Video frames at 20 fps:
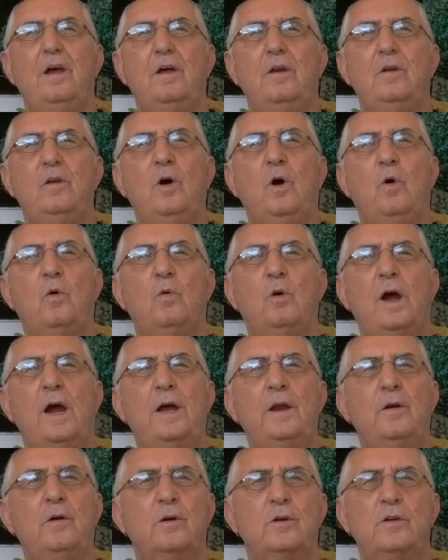no
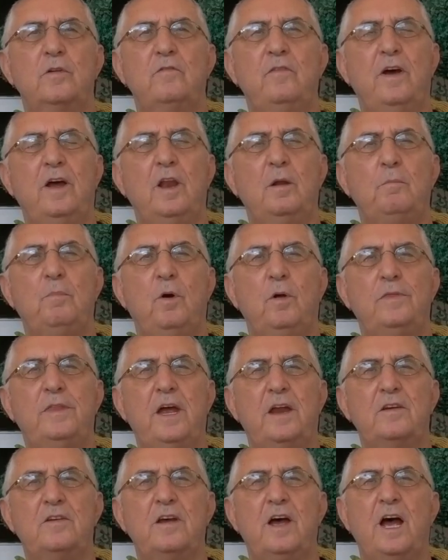riders available at
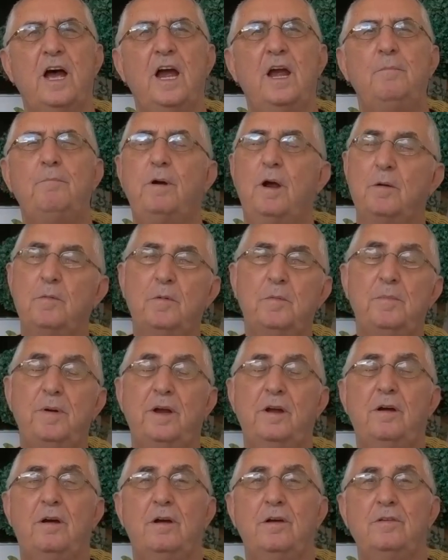that time probably
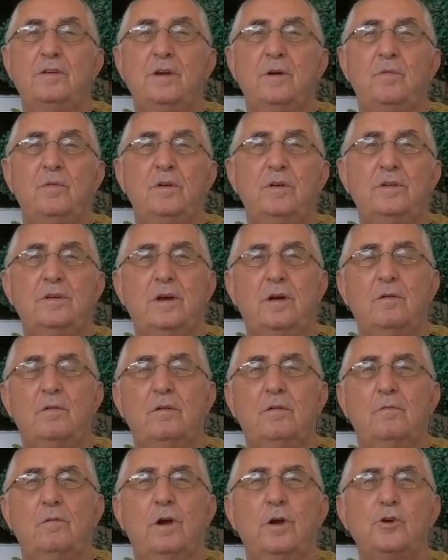because it was a uh,
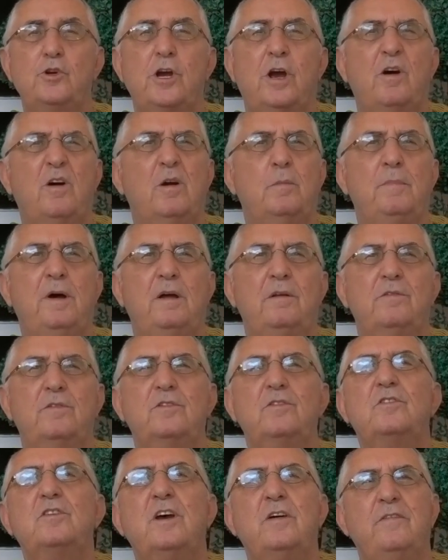rush hour about
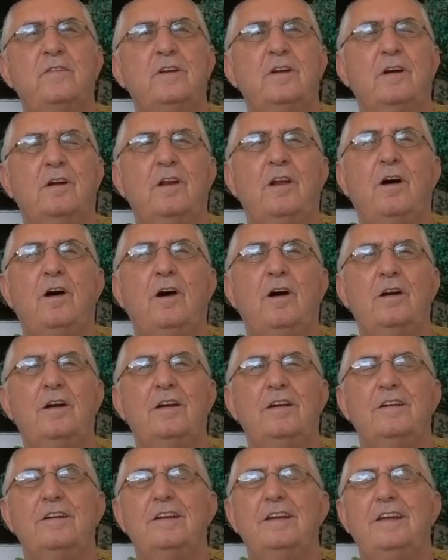seven
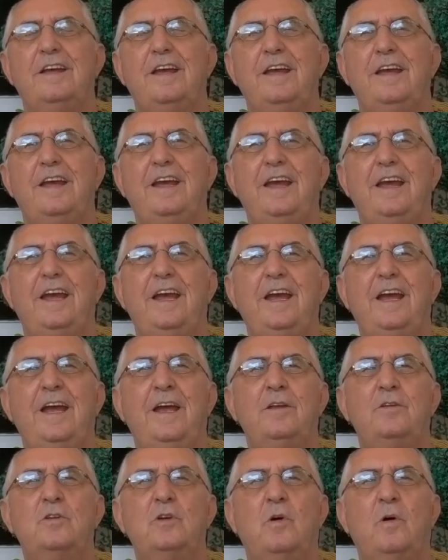o'clock
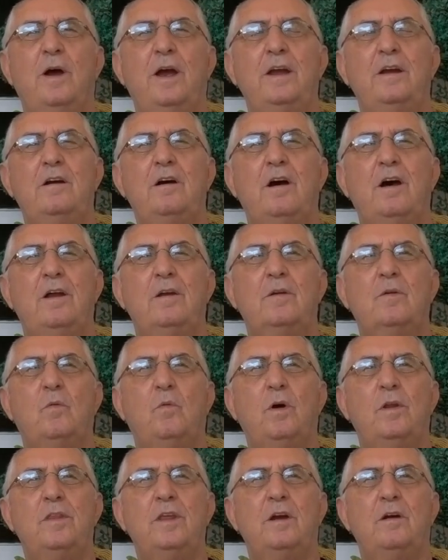and so I caught
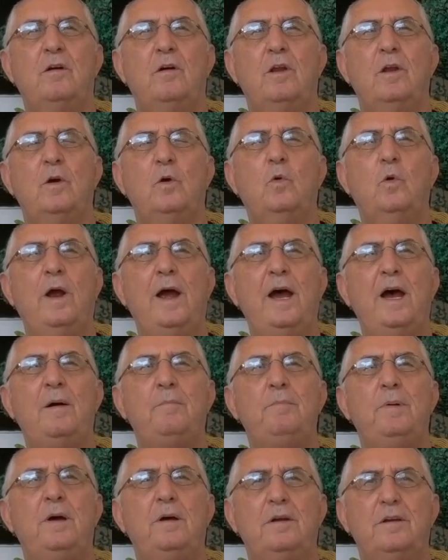what they call a
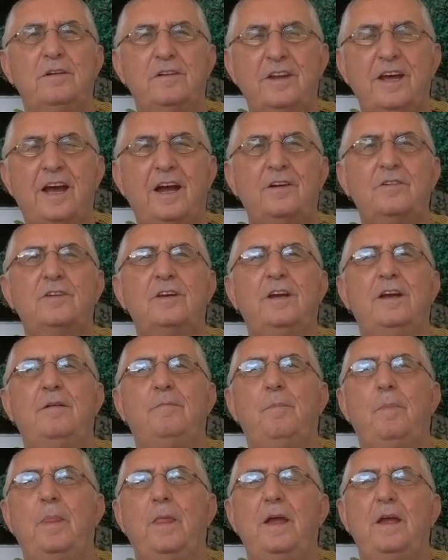grab taxi.
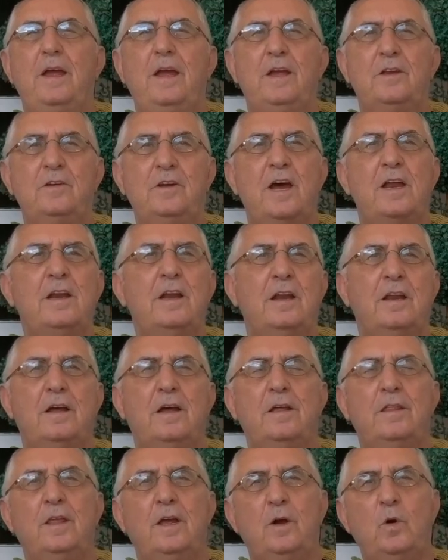It's kind
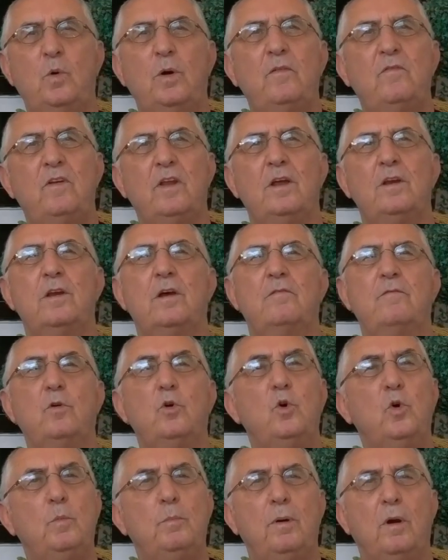of the equivalent of
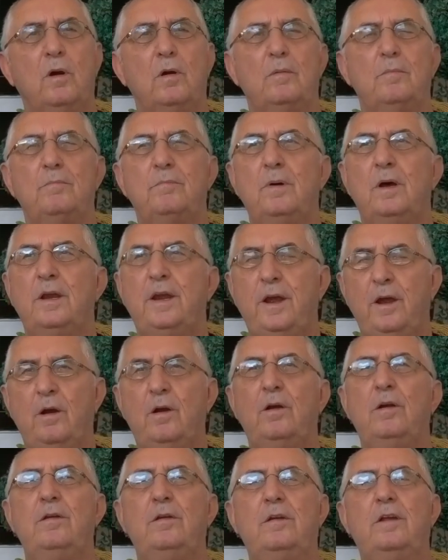Uber, but
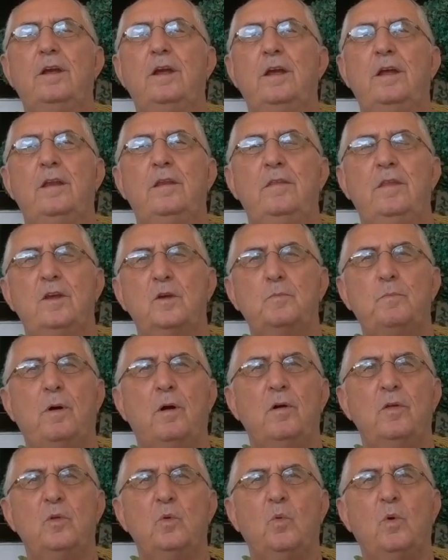here in, in this
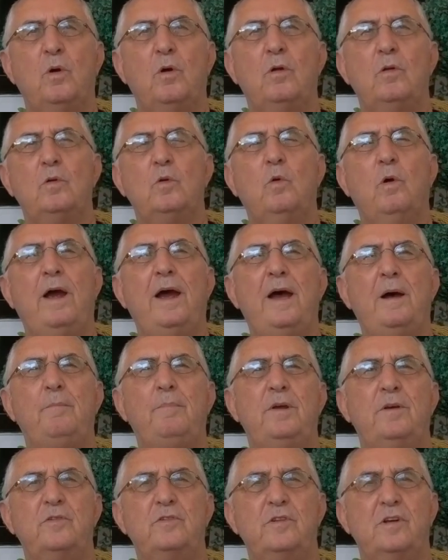part of the world,
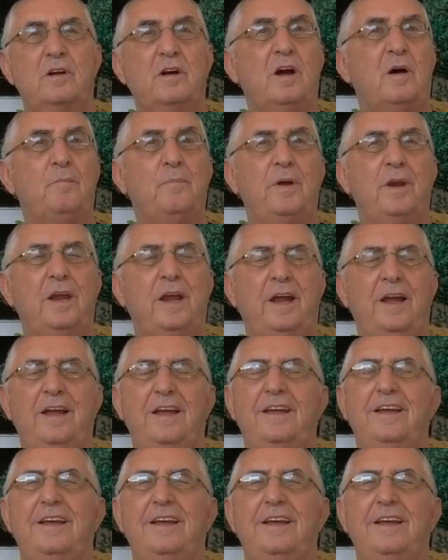Grab is the company.